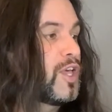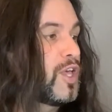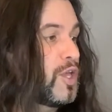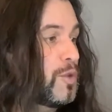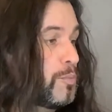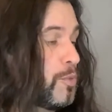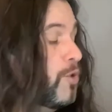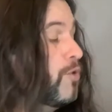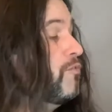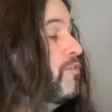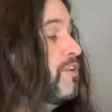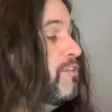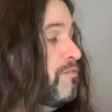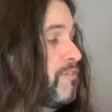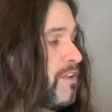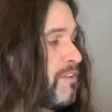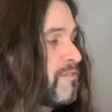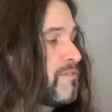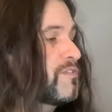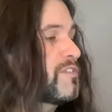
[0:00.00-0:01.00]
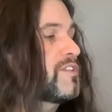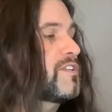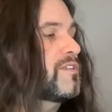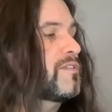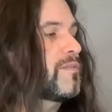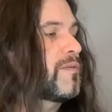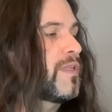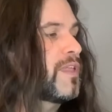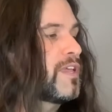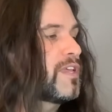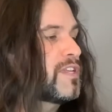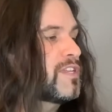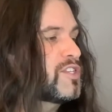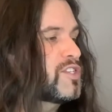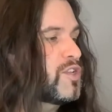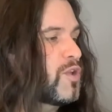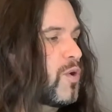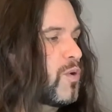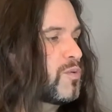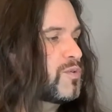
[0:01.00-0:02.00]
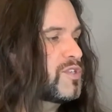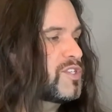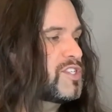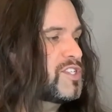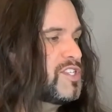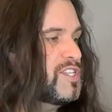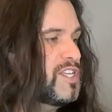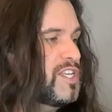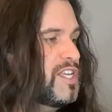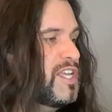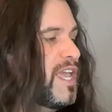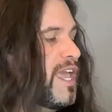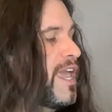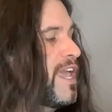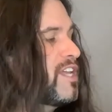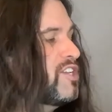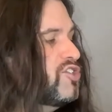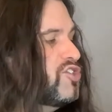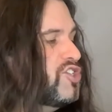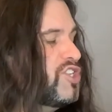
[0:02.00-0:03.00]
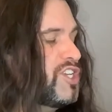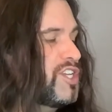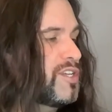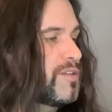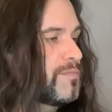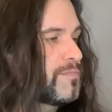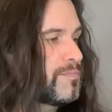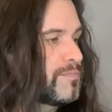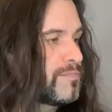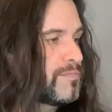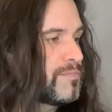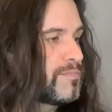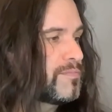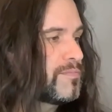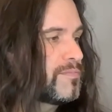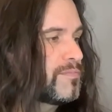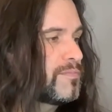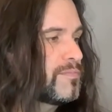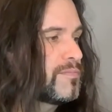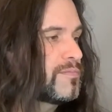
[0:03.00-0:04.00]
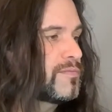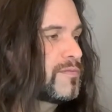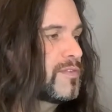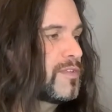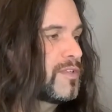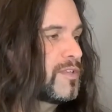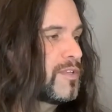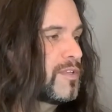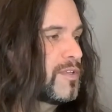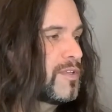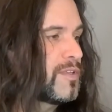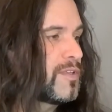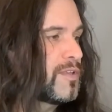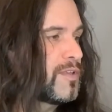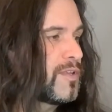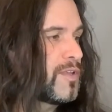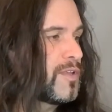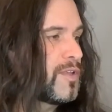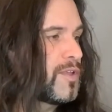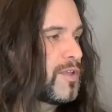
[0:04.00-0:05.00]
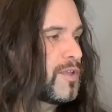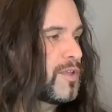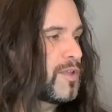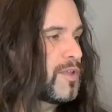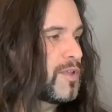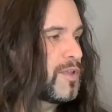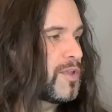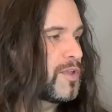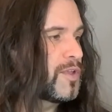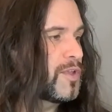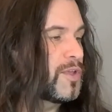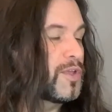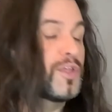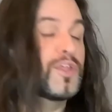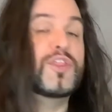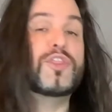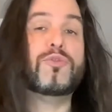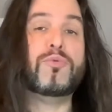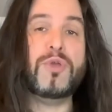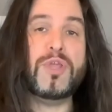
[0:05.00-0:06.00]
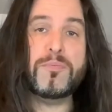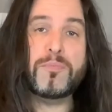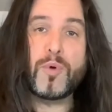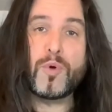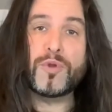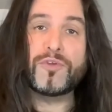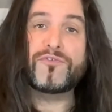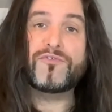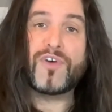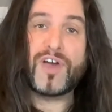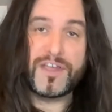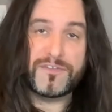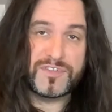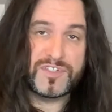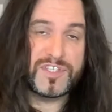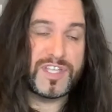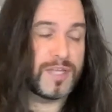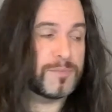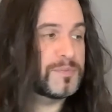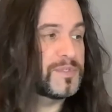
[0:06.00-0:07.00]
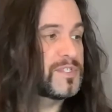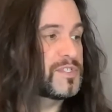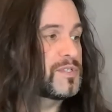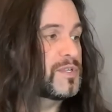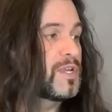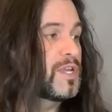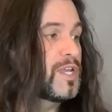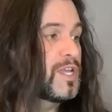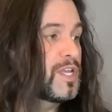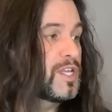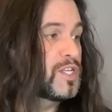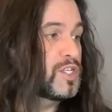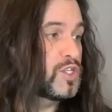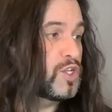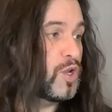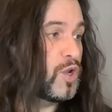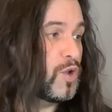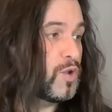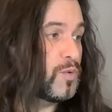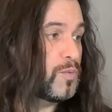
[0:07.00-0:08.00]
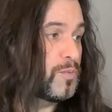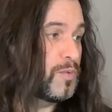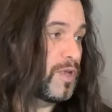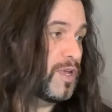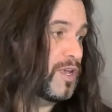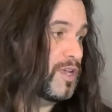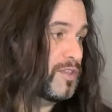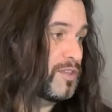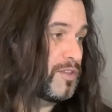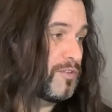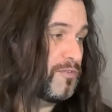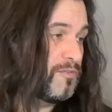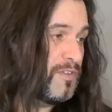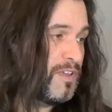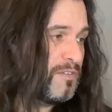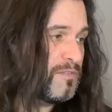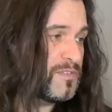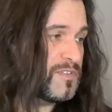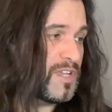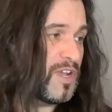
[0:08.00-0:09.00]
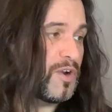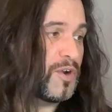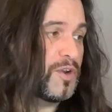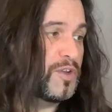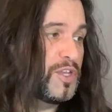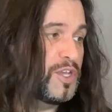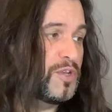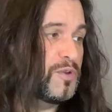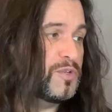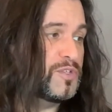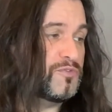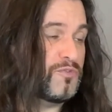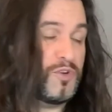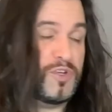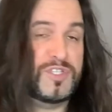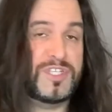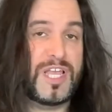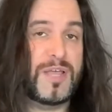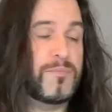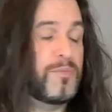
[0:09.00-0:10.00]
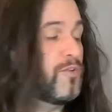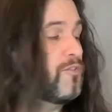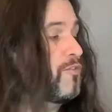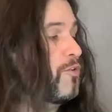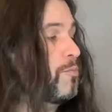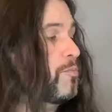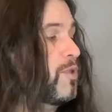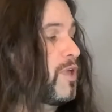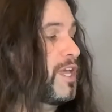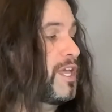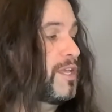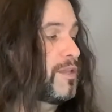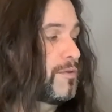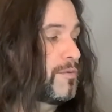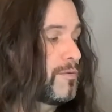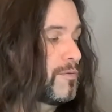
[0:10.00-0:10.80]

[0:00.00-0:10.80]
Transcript: Perfect fifth, so C and G. 3.5 steps. So the fifths are used, for example, for playing